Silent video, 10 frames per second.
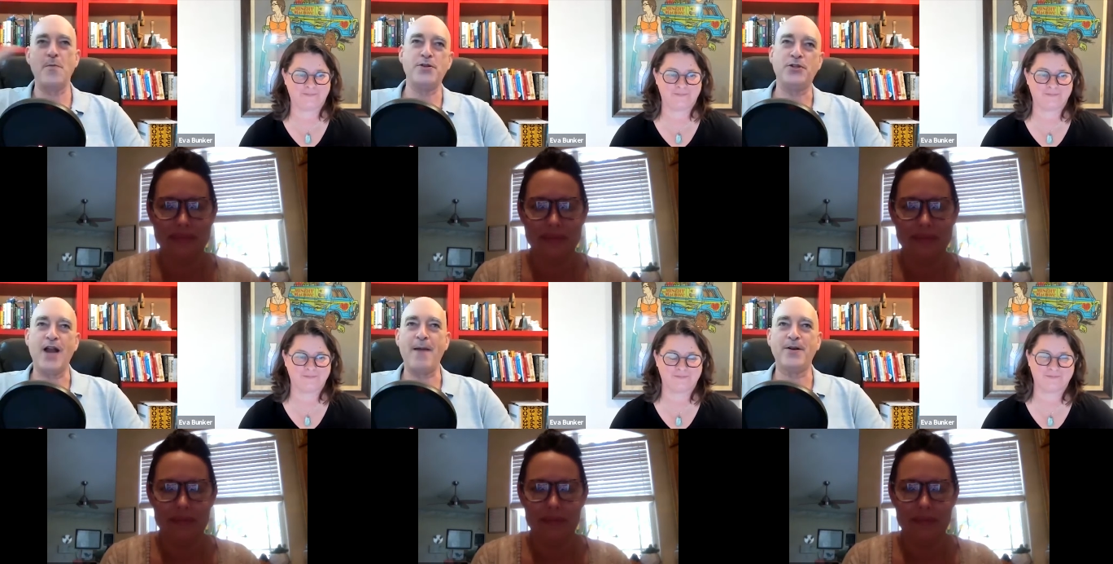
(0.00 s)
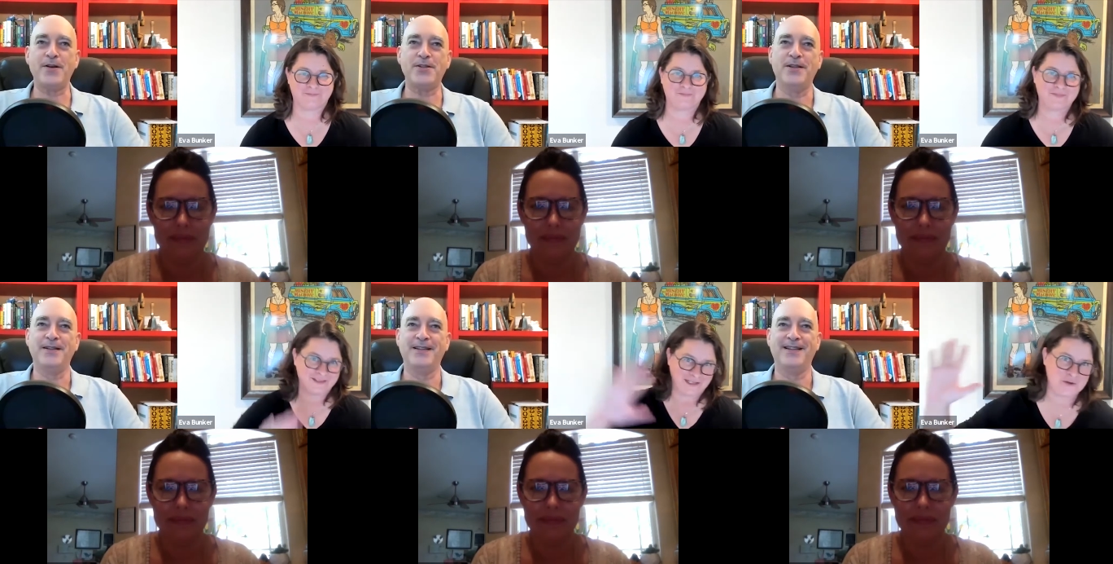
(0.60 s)
Speaker 1: Bootstrappers.
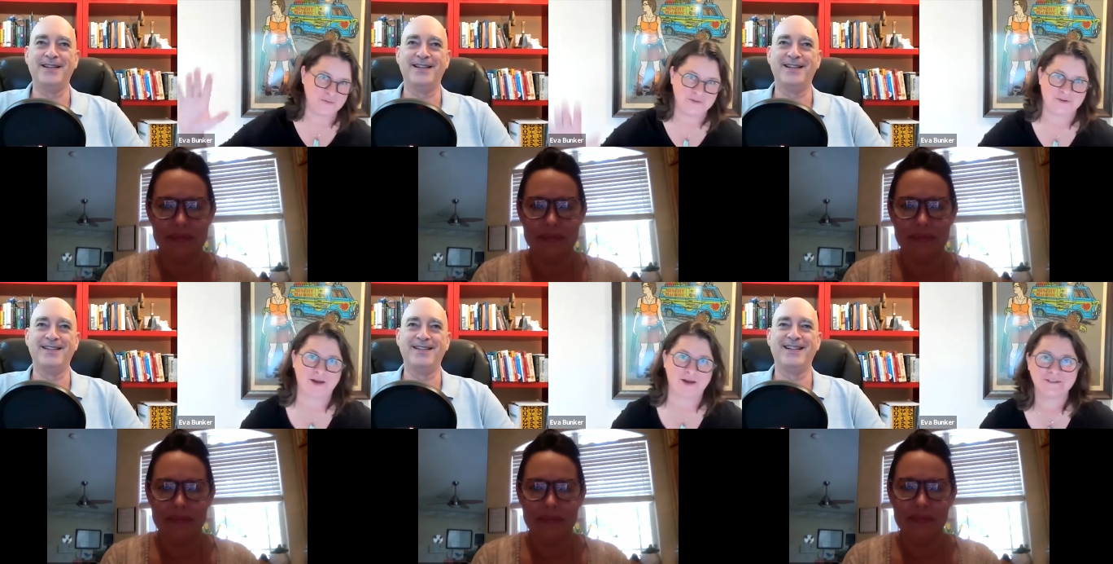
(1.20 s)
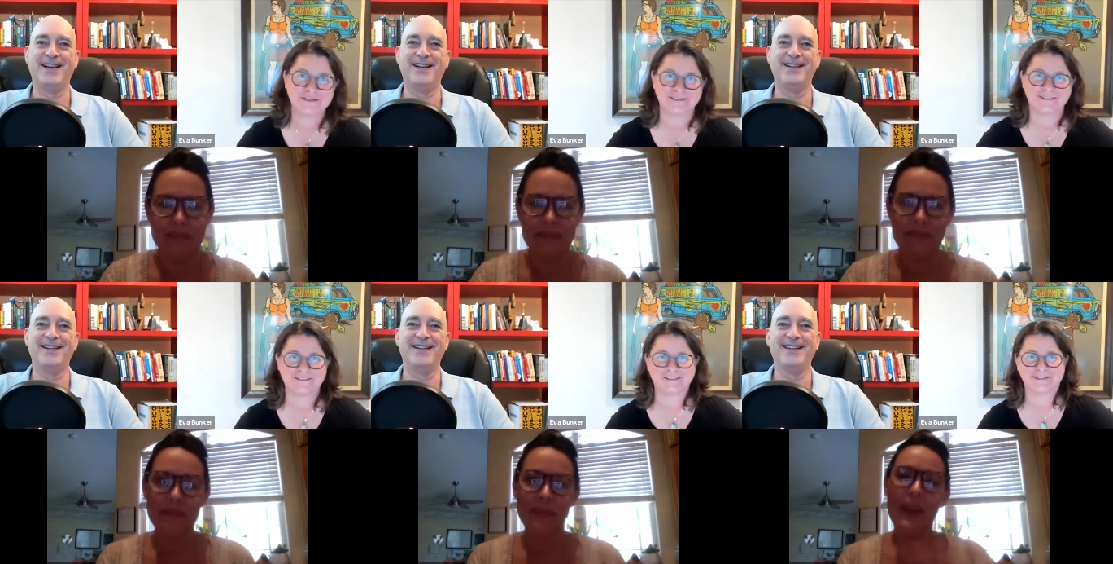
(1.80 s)
Hello, Bootstrappers.
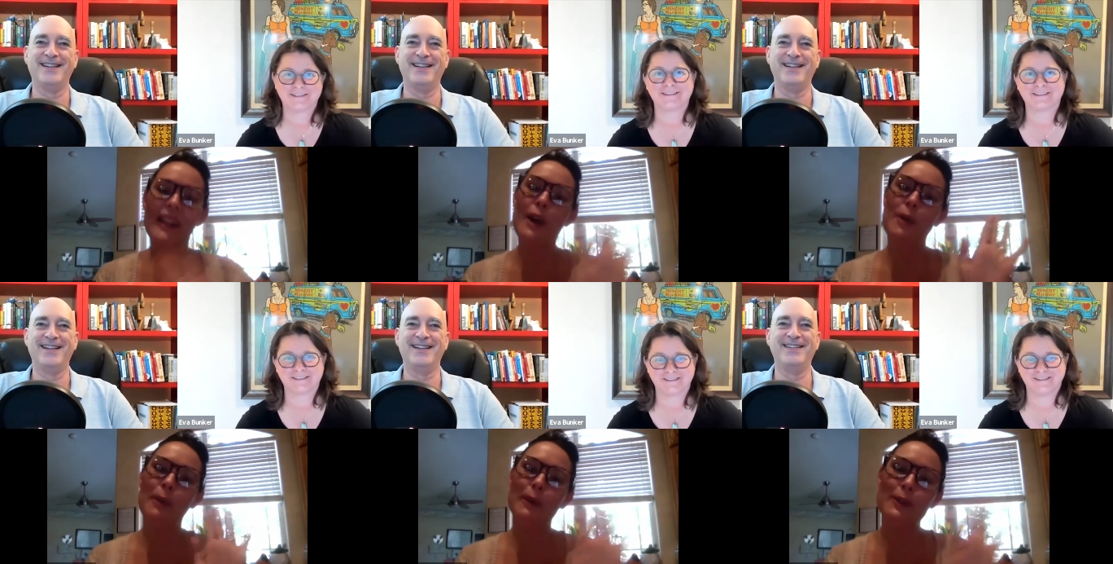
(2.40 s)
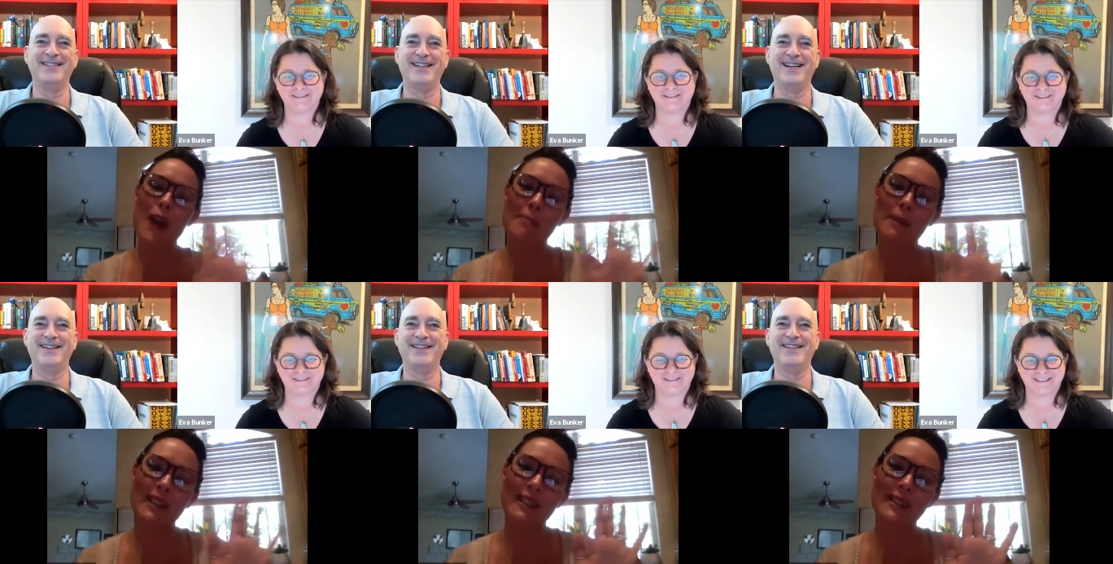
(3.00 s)
Speaker 2: Hello,
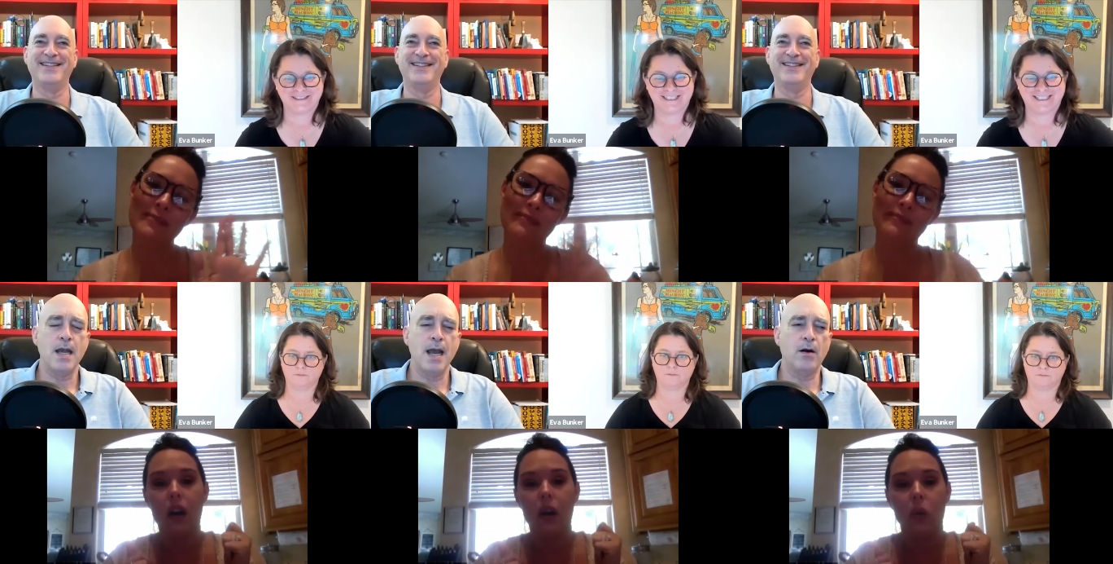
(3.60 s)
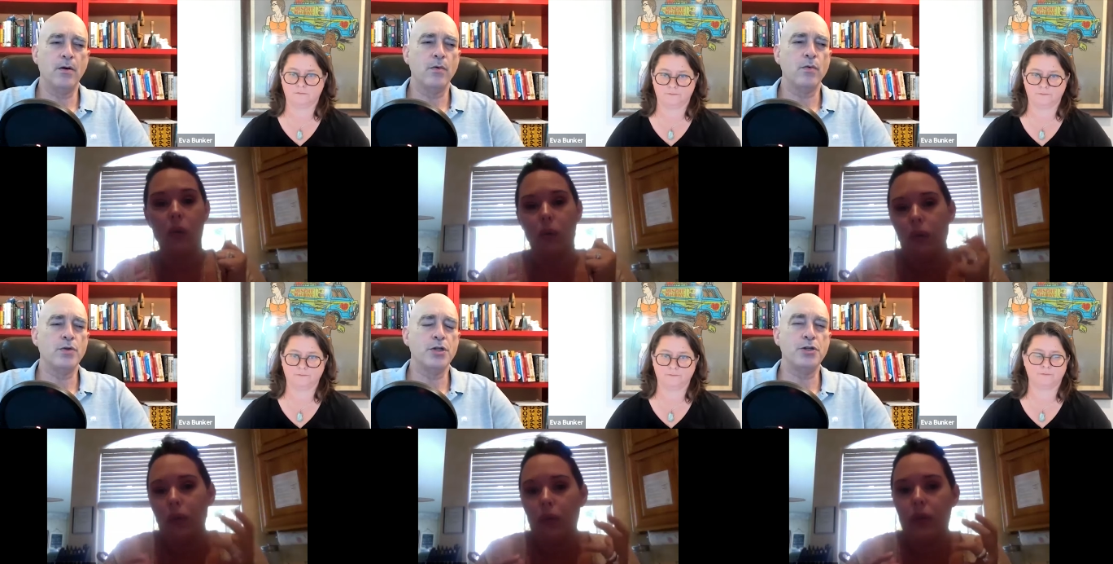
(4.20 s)
Bootstrappers.
Speaker 1: Now,
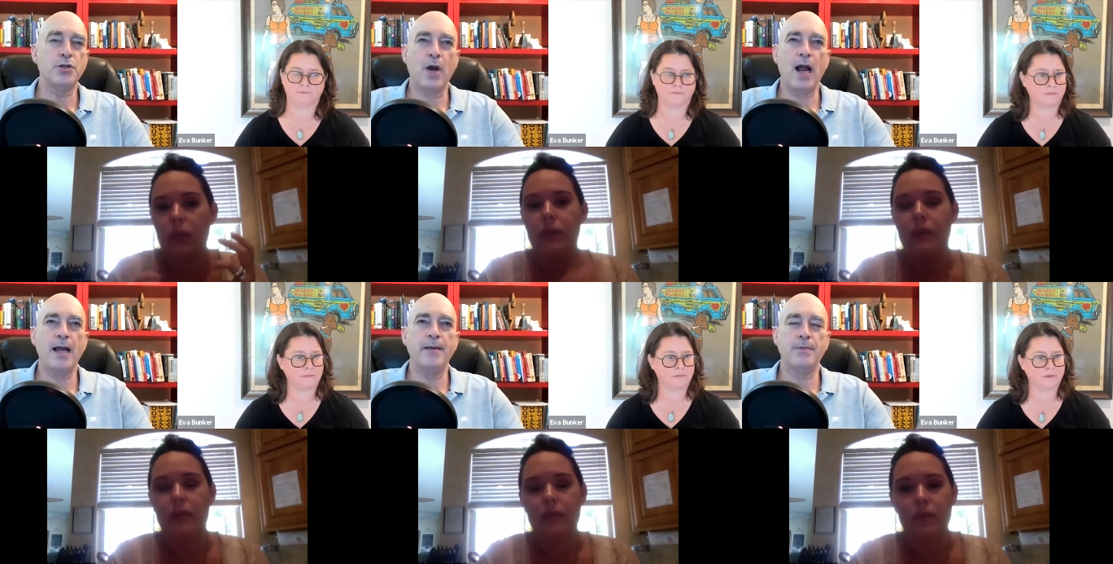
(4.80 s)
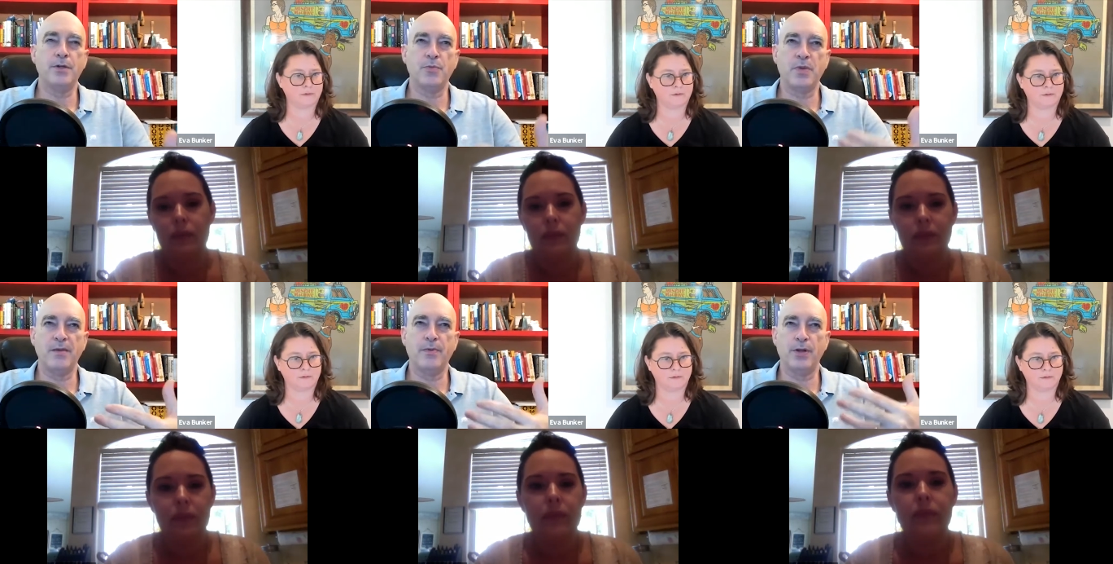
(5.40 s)
describe to
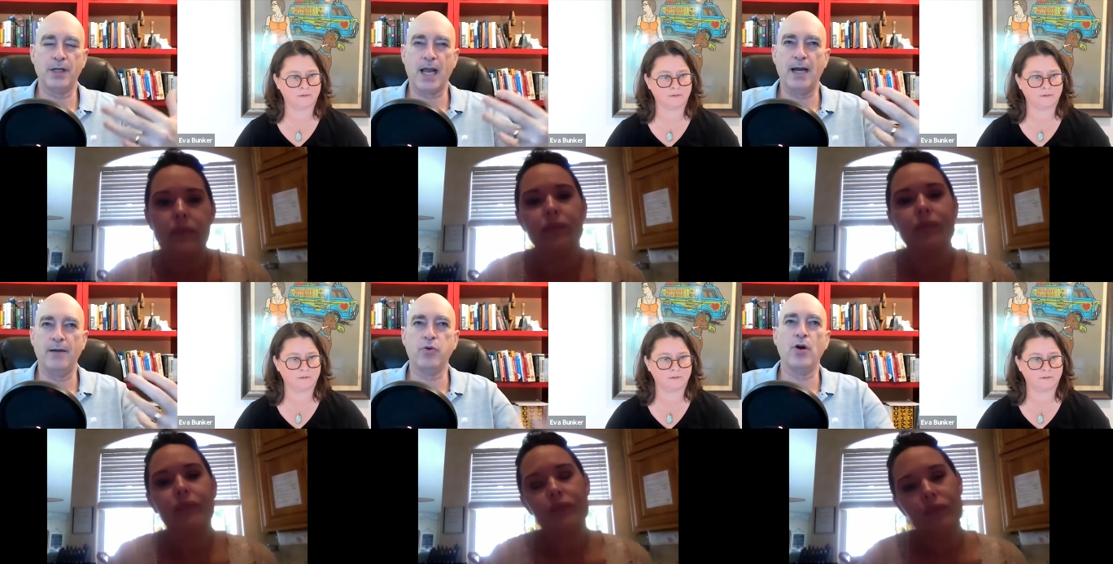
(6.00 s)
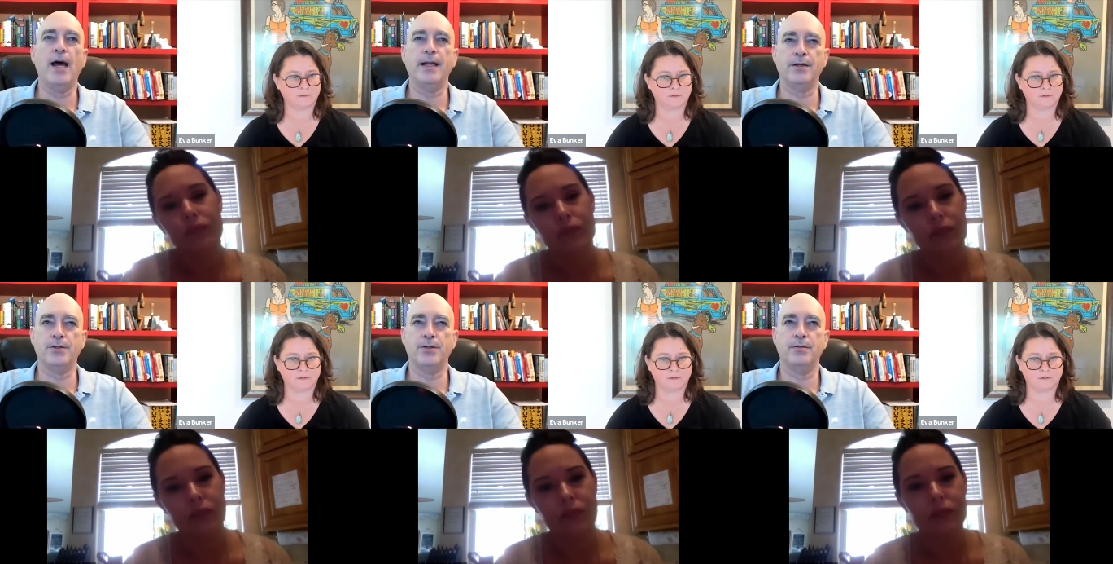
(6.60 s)
people the kind of
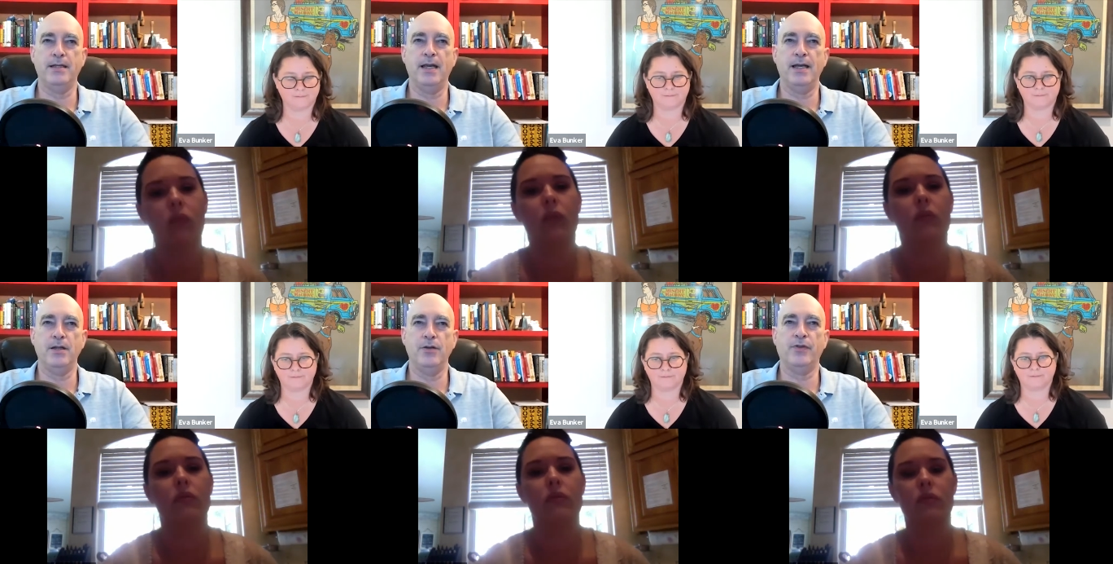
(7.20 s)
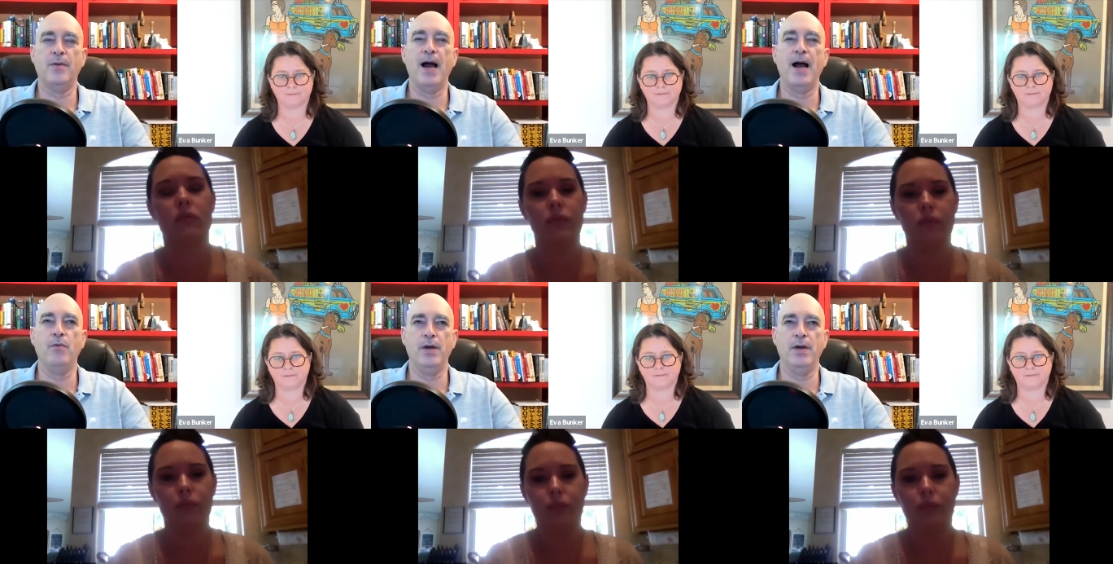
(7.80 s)
products that you've come out